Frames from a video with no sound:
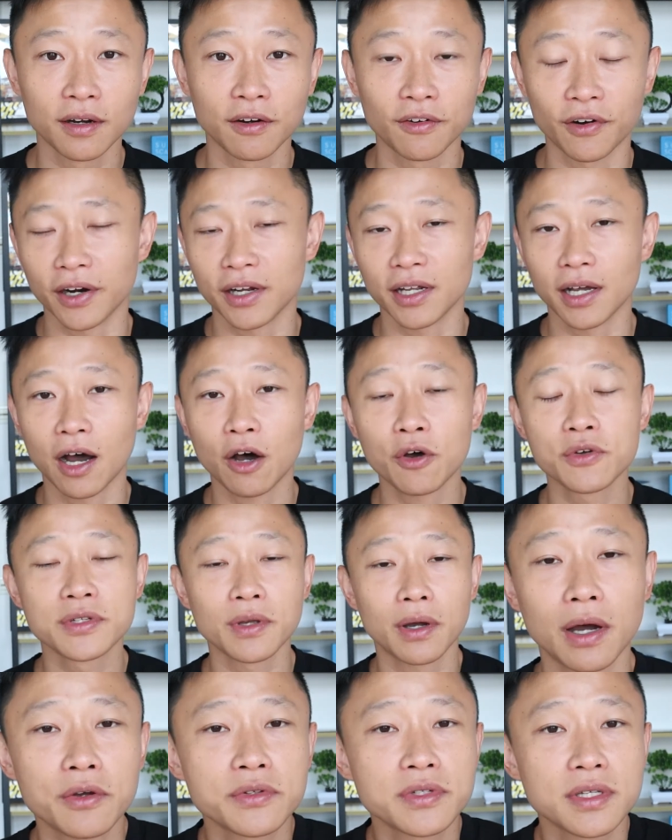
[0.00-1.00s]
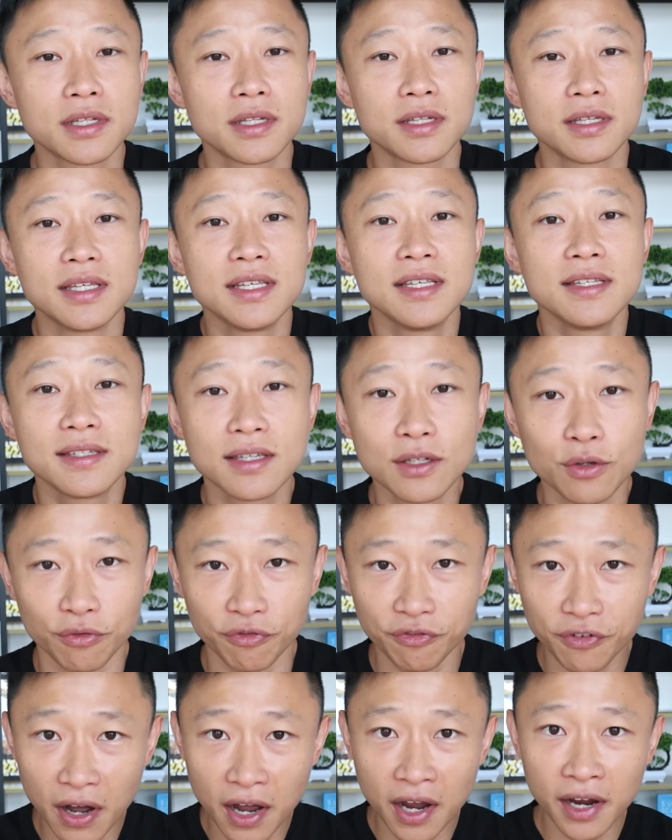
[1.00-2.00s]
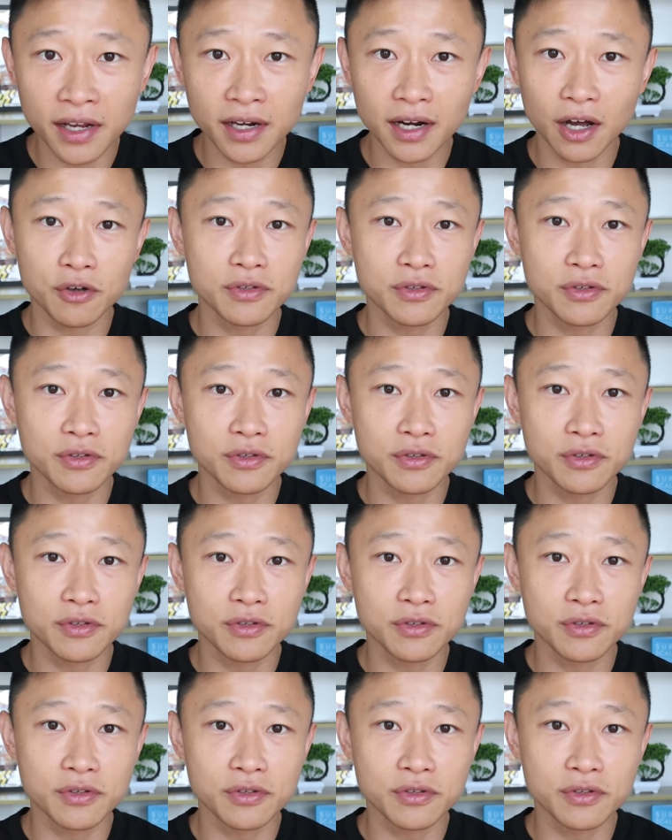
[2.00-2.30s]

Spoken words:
Right? How is it easy to find?